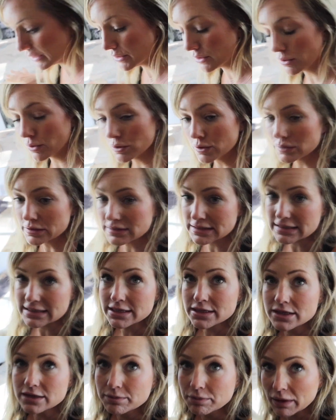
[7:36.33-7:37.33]
holes
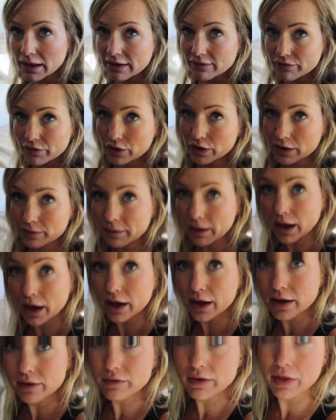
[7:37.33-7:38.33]
in the platform
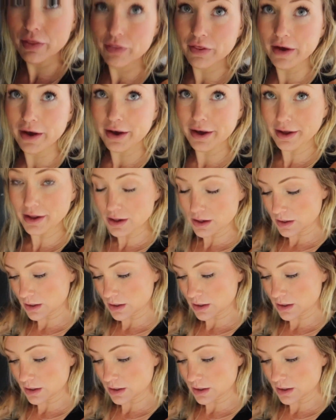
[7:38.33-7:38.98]
of the